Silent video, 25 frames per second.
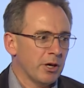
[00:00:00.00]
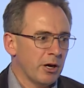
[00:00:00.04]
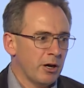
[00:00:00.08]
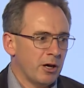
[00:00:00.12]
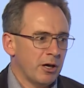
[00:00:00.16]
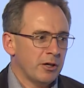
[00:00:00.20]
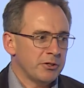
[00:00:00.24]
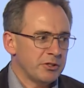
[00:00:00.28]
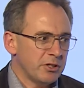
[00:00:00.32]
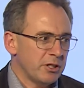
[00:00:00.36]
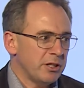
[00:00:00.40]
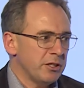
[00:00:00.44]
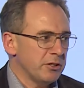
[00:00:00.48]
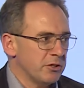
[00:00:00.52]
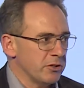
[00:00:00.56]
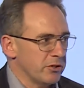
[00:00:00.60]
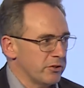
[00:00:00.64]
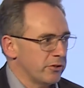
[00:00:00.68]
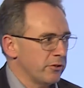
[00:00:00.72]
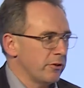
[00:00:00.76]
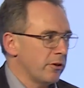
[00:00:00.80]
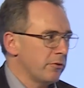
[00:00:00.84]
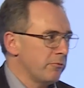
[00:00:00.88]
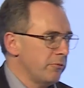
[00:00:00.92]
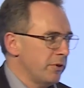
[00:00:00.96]
are dangers,
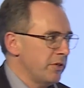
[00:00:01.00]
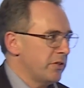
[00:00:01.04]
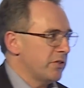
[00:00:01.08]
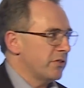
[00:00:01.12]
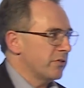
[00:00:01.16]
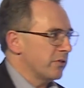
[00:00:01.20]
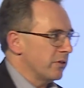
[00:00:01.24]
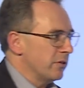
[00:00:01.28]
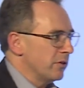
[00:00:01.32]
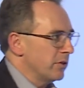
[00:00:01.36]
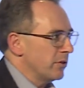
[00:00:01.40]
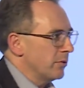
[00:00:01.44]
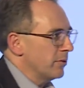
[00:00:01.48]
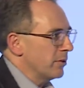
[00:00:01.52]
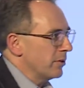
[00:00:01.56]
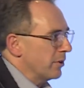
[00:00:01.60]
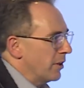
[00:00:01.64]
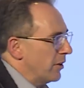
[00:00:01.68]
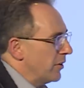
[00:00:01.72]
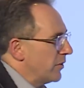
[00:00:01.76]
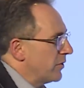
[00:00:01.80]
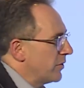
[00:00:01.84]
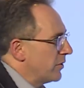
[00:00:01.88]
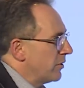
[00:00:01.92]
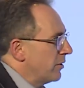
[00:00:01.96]
there are risks in doing
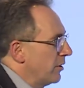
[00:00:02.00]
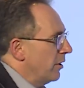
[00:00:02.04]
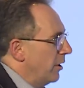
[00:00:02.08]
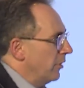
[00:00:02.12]
this.